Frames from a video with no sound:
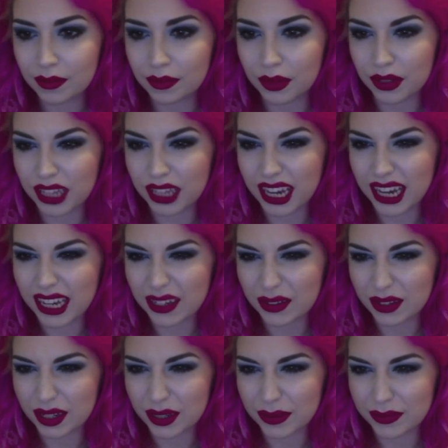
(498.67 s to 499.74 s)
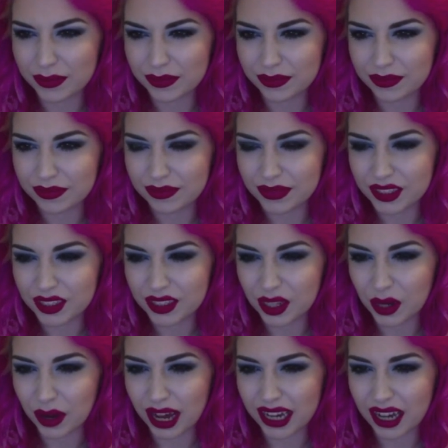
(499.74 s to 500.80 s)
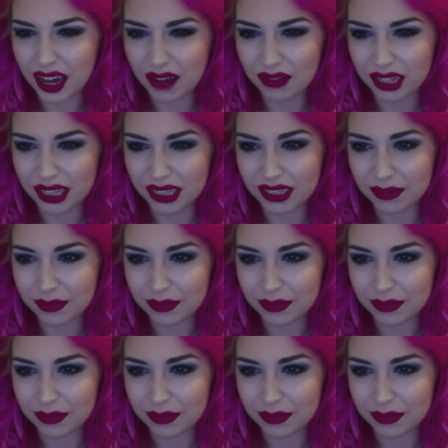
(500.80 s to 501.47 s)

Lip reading: But yeah, I don't know. So I can't really